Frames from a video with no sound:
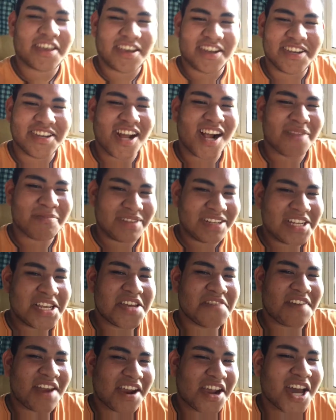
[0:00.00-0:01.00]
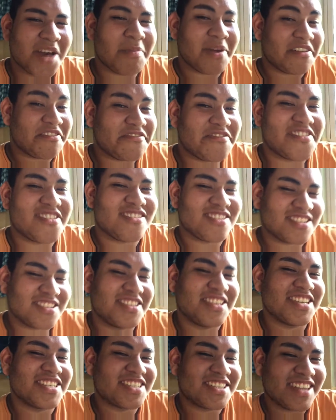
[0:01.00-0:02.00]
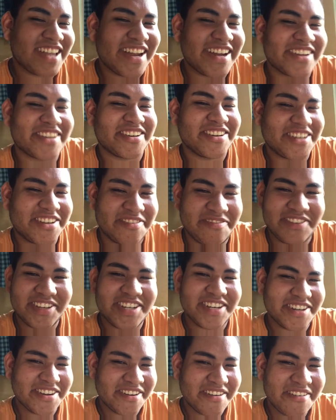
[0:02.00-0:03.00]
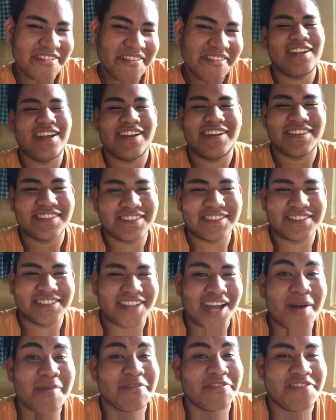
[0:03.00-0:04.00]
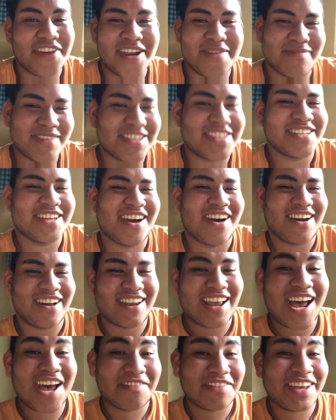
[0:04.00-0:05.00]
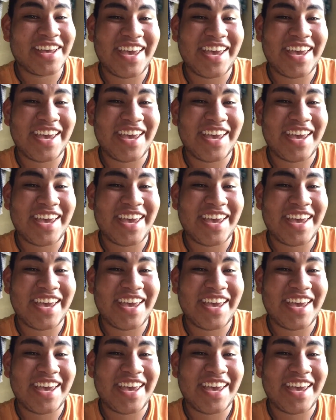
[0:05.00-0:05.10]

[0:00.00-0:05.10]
Can y'all believe I got my first dislike on a video? Like, I'm famous y'all, I have a